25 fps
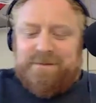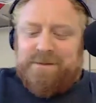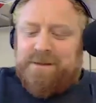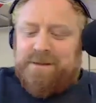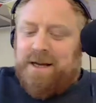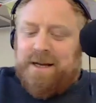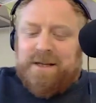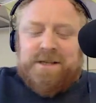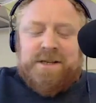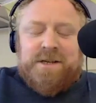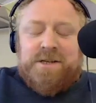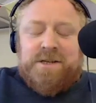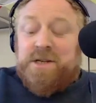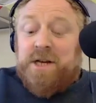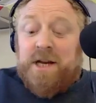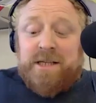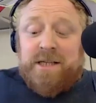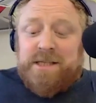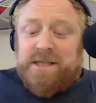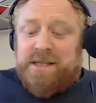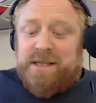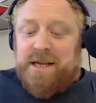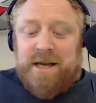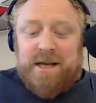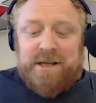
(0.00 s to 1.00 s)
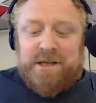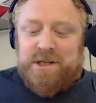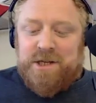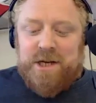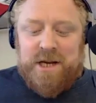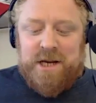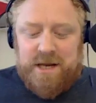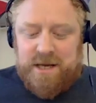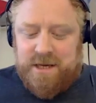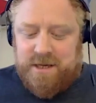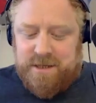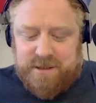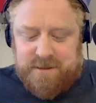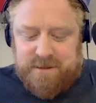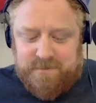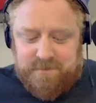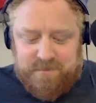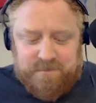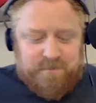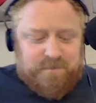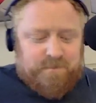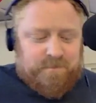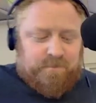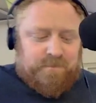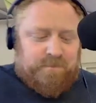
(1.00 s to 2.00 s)
It's hard for me to say. It's
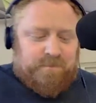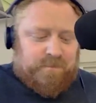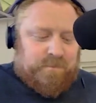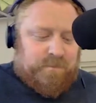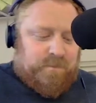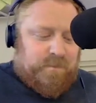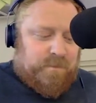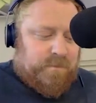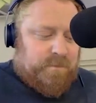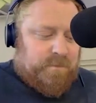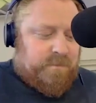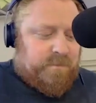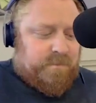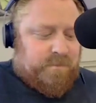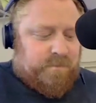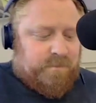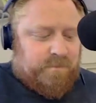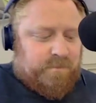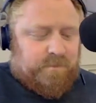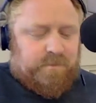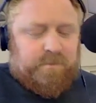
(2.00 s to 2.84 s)
like, you think of